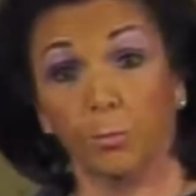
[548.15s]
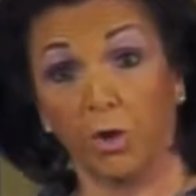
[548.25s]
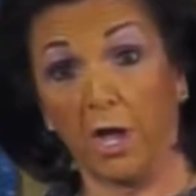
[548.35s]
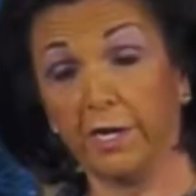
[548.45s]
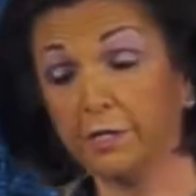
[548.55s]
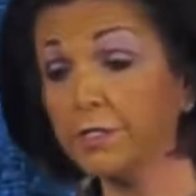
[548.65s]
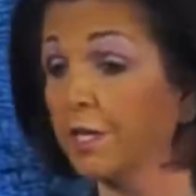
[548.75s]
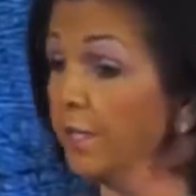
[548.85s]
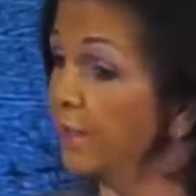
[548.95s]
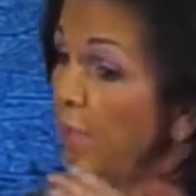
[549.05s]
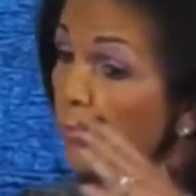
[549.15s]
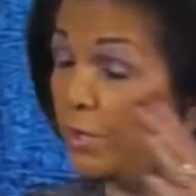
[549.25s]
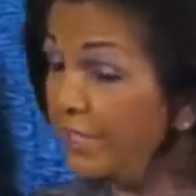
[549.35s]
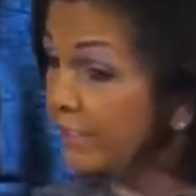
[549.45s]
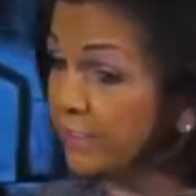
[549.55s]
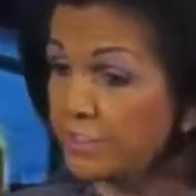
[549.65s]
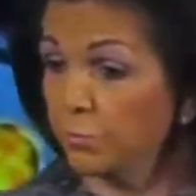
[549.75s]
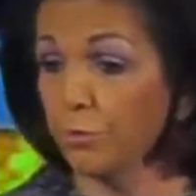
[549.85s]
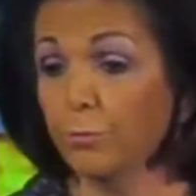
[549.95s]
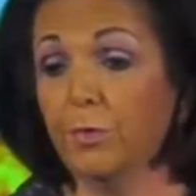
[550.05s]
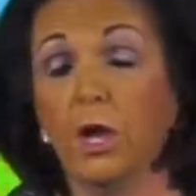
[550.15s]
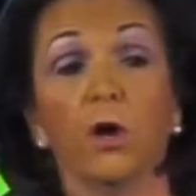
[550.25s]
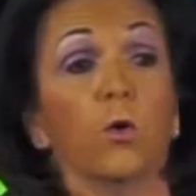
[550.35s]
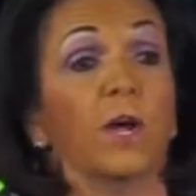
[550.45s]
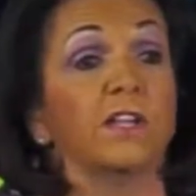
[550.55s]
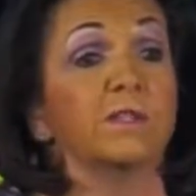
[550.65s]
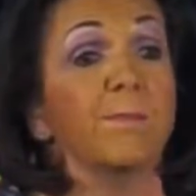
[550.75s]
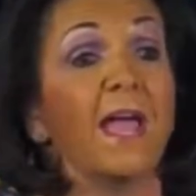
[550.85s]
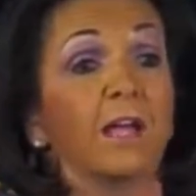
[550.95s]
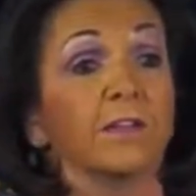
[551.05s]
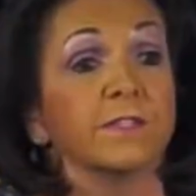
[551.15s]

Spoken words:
product that we in this room know as mega